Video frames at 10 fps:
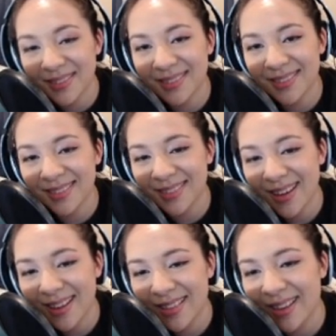I,
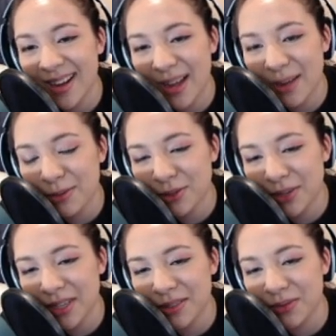like she
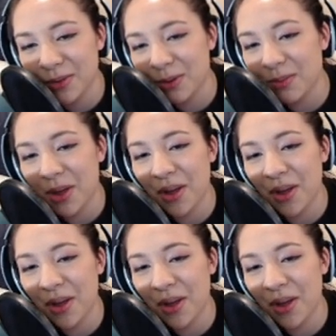she legit does